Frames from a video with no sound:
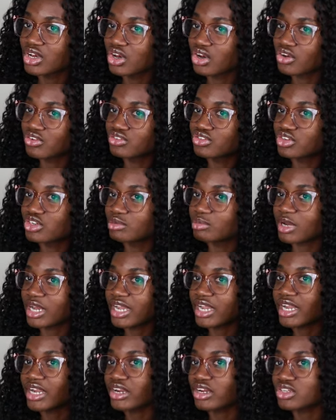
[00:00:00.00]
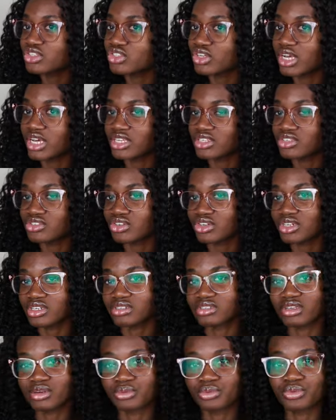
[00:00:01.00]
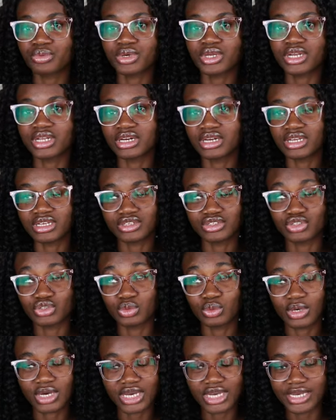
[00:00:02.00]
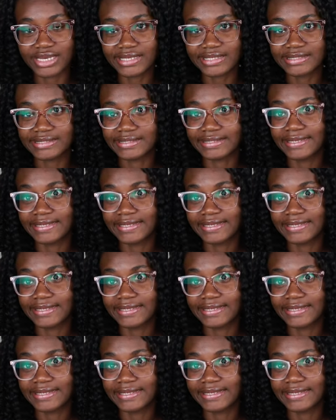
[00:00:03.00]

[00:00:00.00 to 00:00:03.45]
of doing my hair, so I started separating like twice.